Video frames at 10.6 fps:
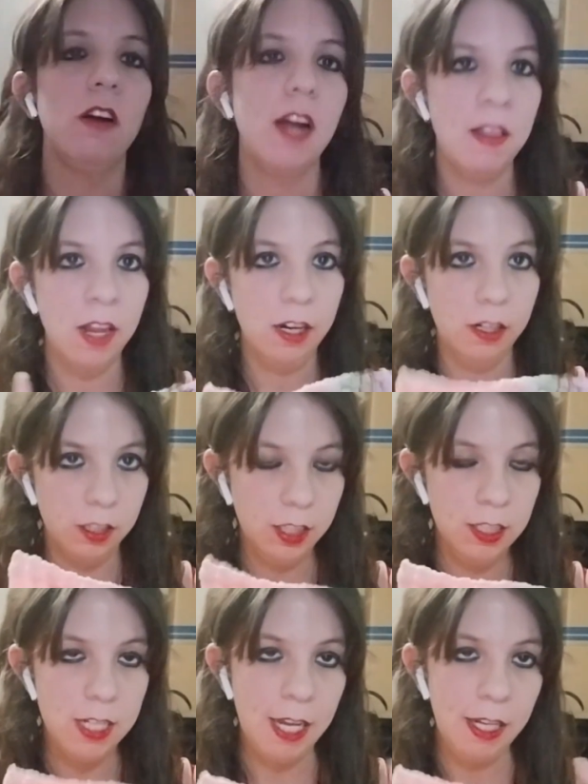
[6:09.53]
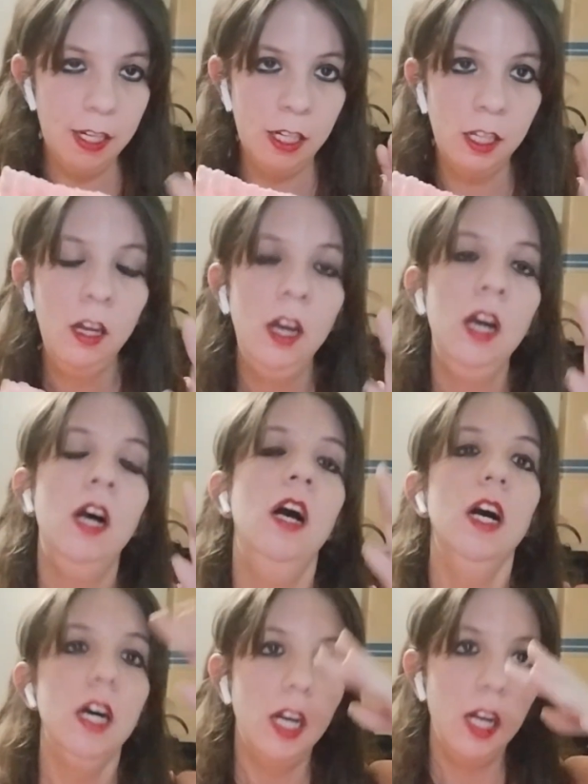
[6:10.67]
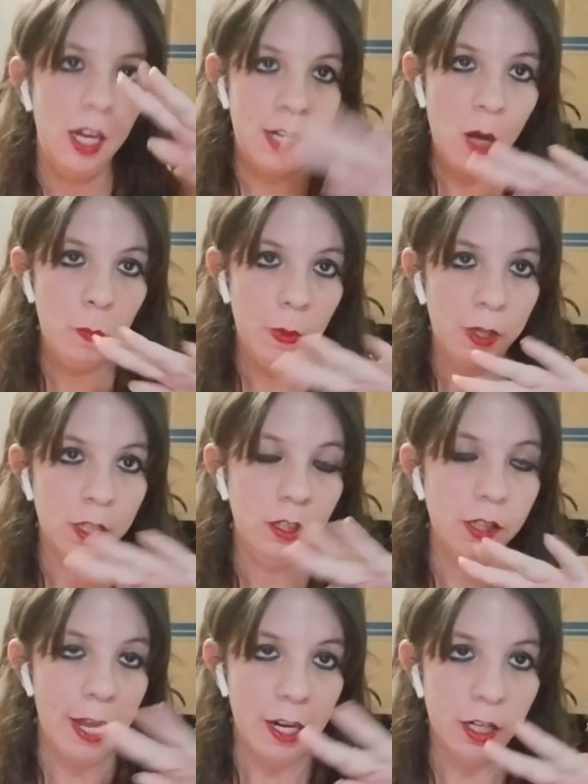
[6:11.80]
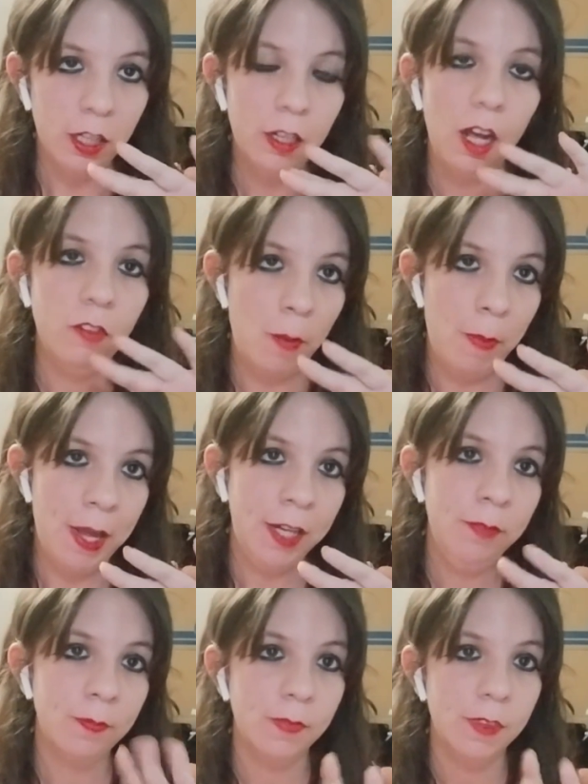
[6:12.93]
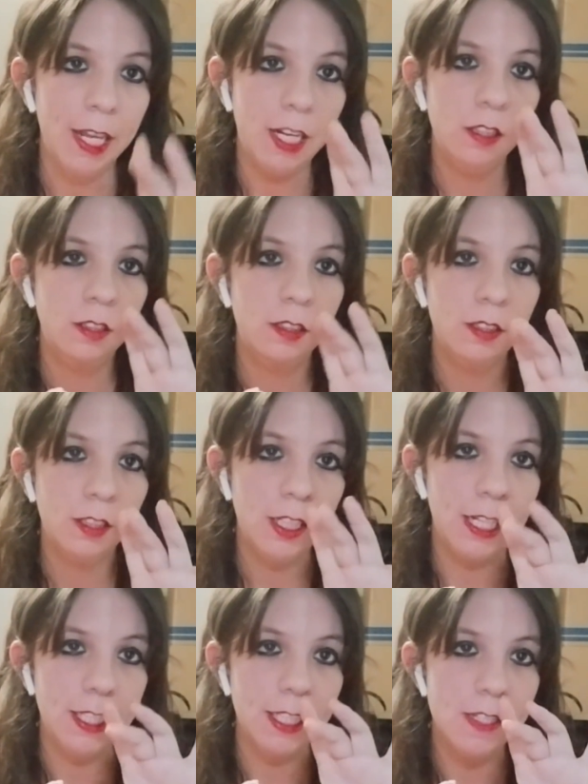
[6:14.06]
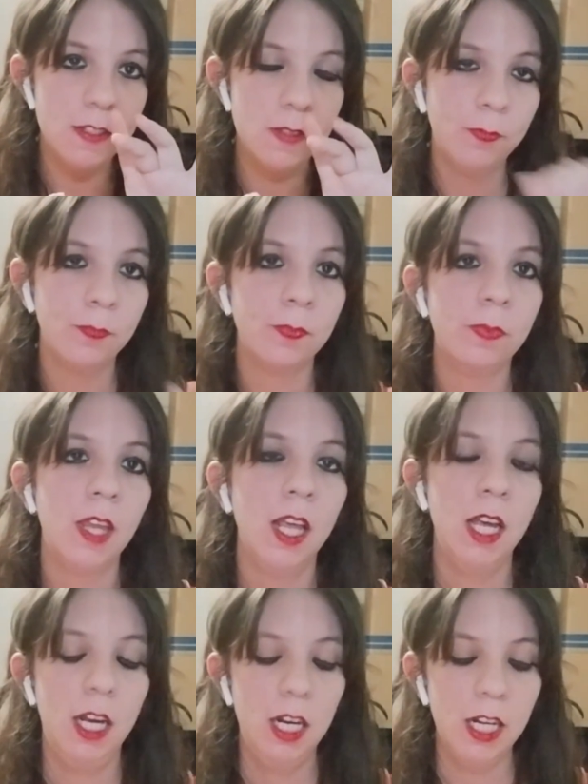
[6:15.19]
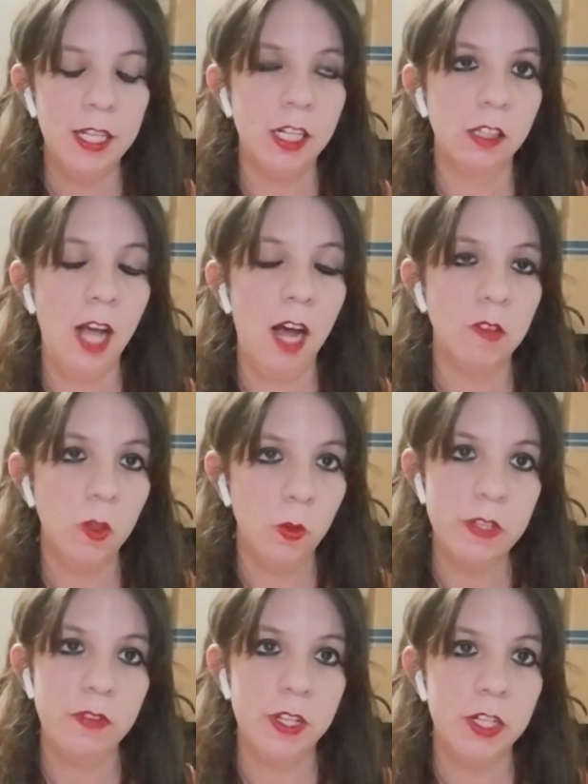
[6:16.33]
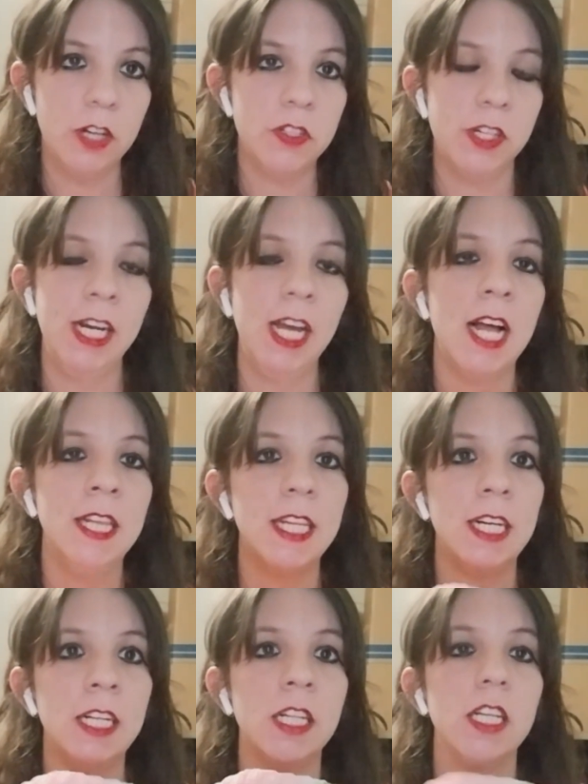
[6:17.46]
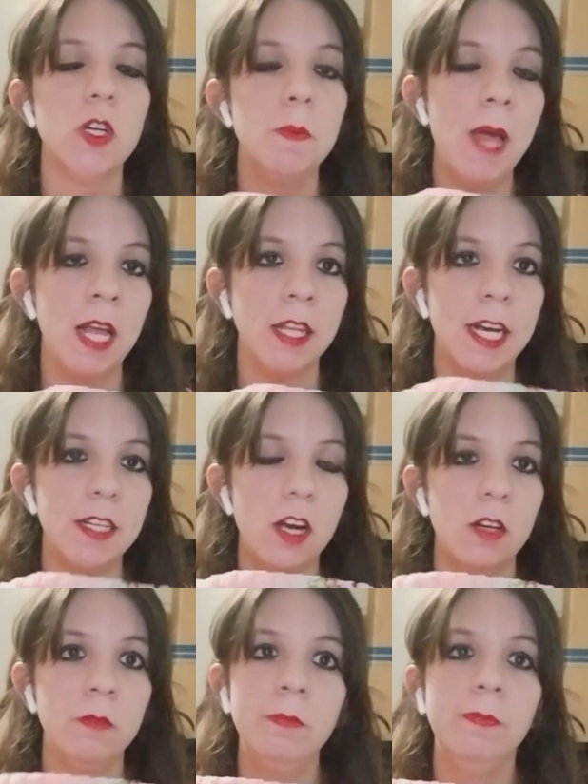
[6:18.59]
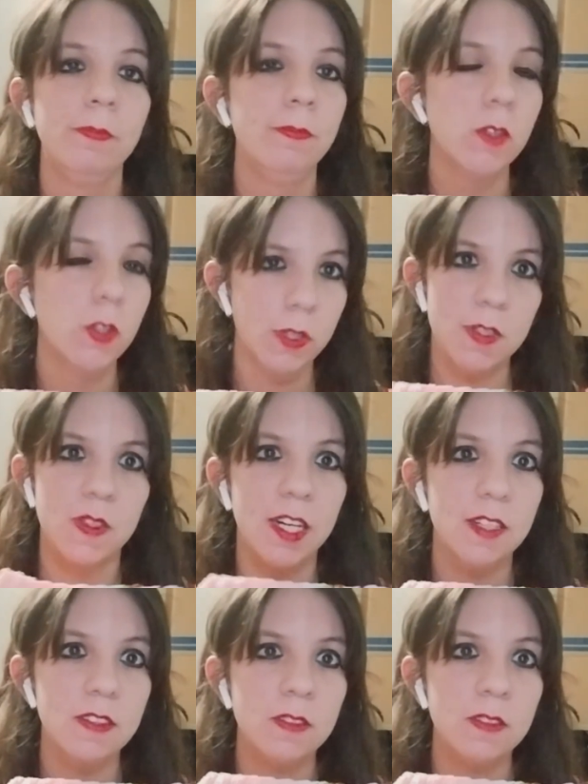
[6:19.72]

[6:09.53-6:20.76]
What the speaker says: and then it'll contain an upper layer of ribbing, like this. And it'll have the holes for the drawstring, and then the pant leg, or shorts legs